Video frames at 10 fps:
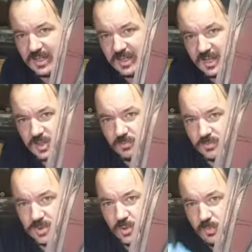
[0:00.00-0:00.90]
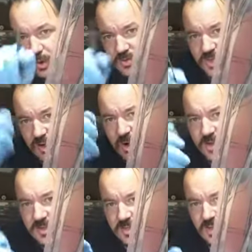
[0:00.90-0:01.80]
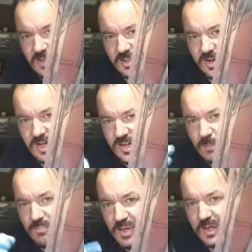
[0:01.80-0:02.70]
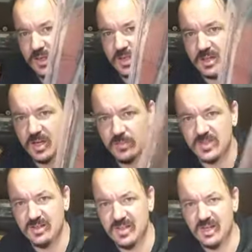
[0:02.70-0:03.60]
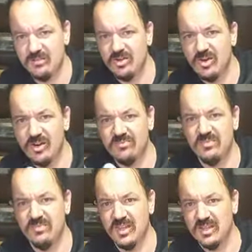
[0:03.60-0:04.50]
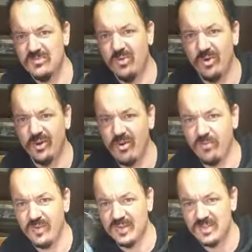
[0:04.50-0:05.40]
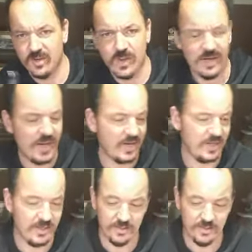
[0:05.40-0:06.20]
You can actually do both sides so that you don't end up peeling your tips and getting kind of things falling off when they stick back down again.